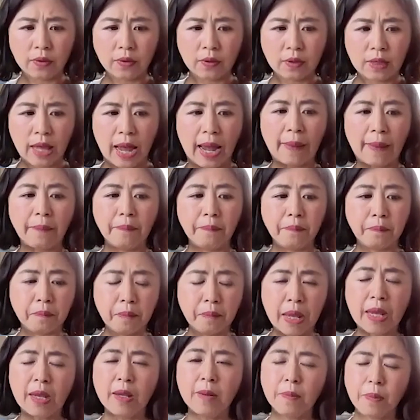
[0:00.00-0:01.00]
that
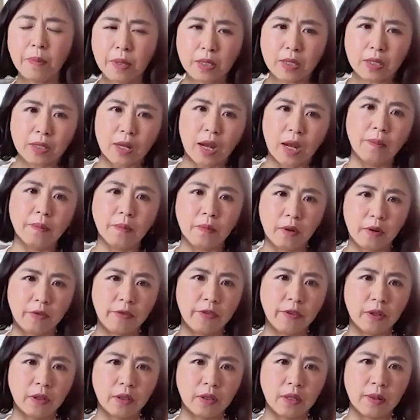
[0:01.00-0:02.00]
may be some
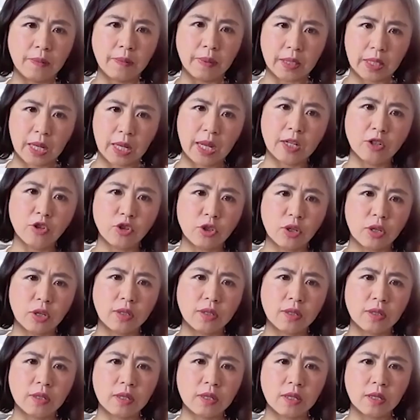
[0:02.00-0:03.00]
of the
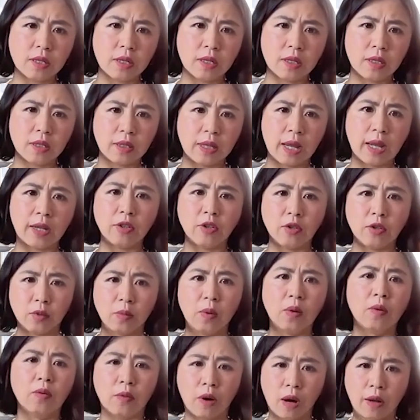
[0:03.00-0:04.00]
limitations that you
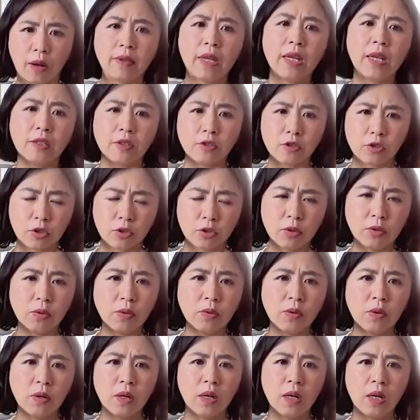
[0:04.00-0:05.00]
will run
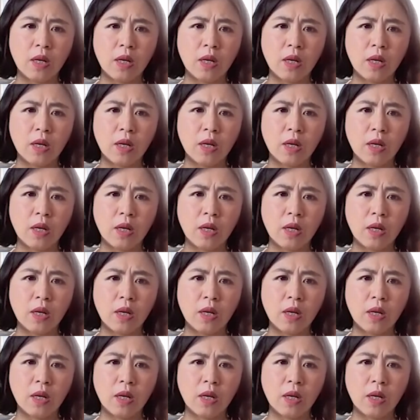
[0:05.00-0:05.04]
into.